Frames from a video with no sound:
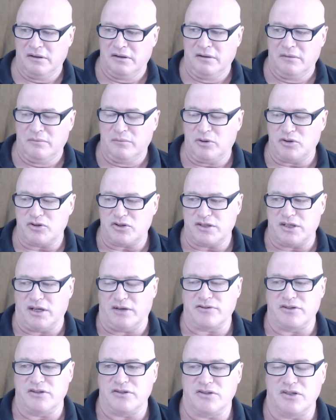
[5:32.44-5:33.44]
put
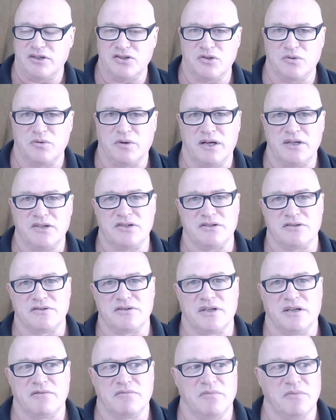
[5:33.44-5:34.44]
yourself in
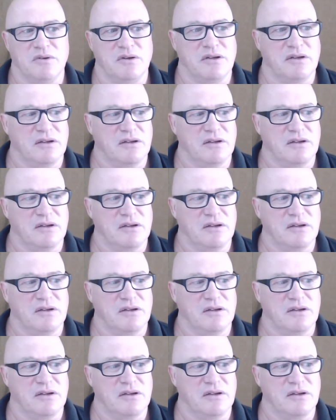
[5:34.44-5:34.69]
situations. And